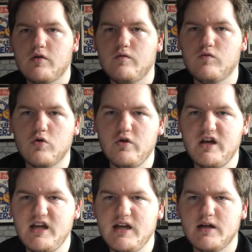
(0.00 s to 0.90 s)

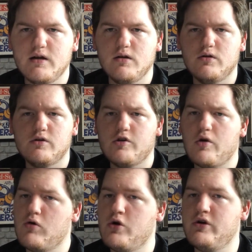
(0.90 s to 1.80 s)
Rudy,
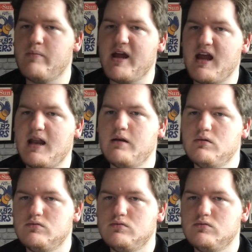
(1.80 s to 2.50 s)
Corona Man,